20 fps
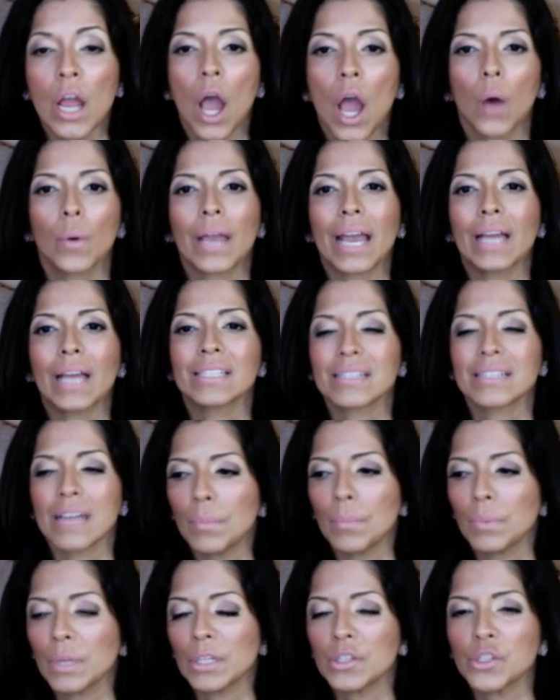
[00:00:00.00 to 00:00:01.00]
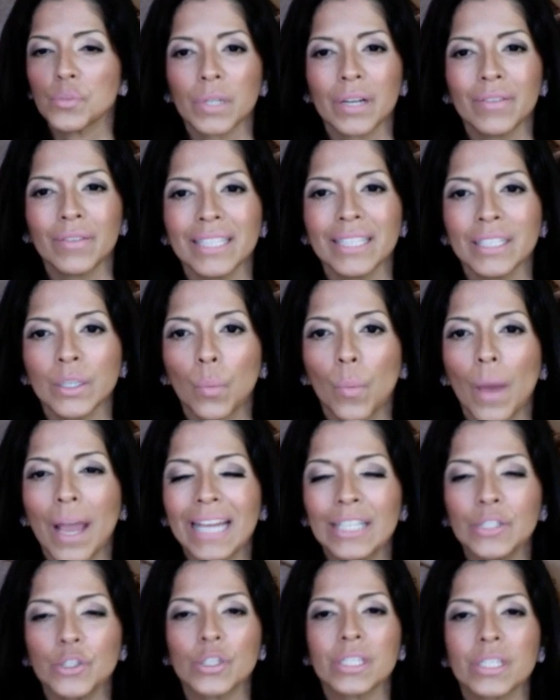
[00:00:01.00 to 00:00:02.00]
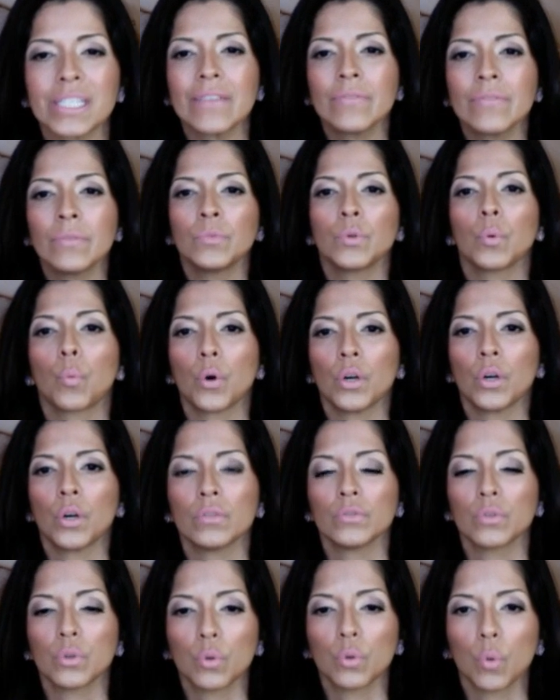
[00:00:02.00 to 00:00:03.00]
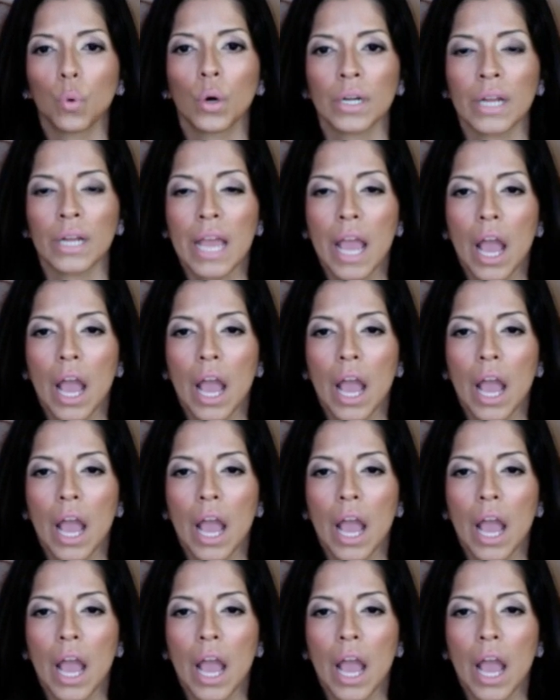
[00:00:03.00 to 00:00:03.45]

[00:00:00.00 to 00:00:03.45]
Okay, stop. Let's put everything away and just give them the word of the Lord.